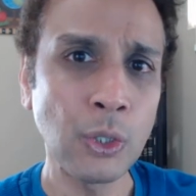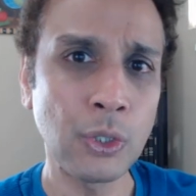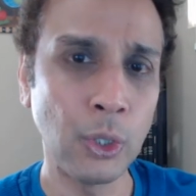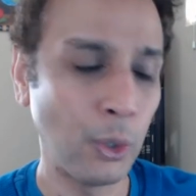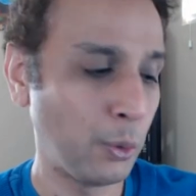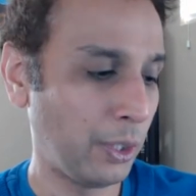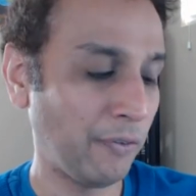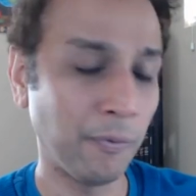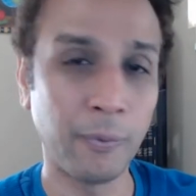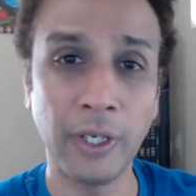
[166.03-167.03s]
So
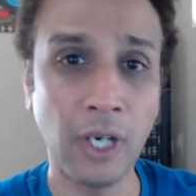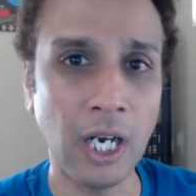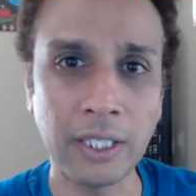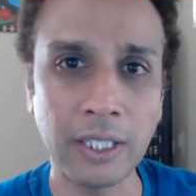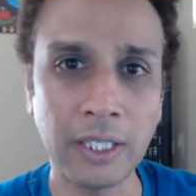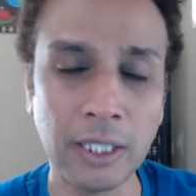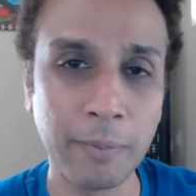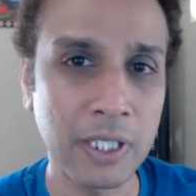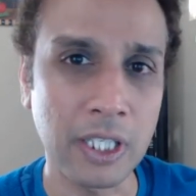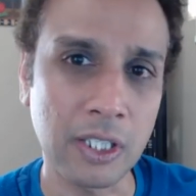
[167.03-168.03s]
if we are not in the
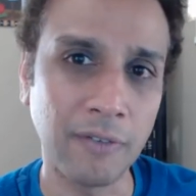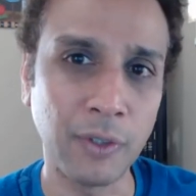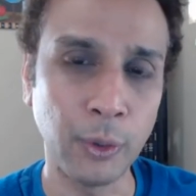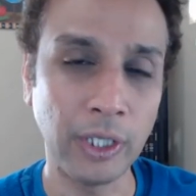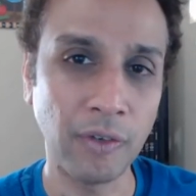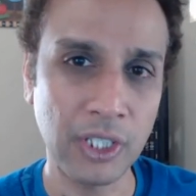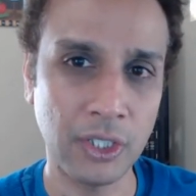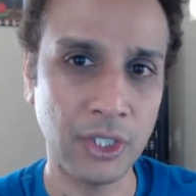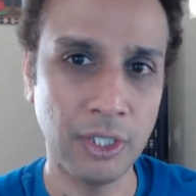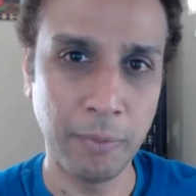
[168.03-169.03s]
business of doing
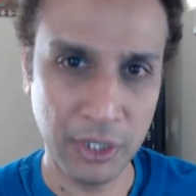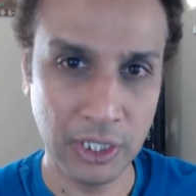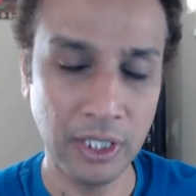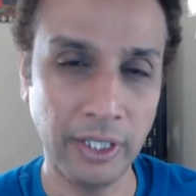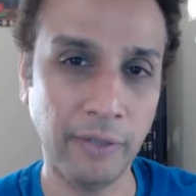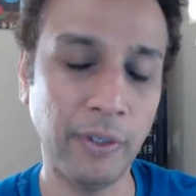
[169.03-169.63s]
research in machine learning,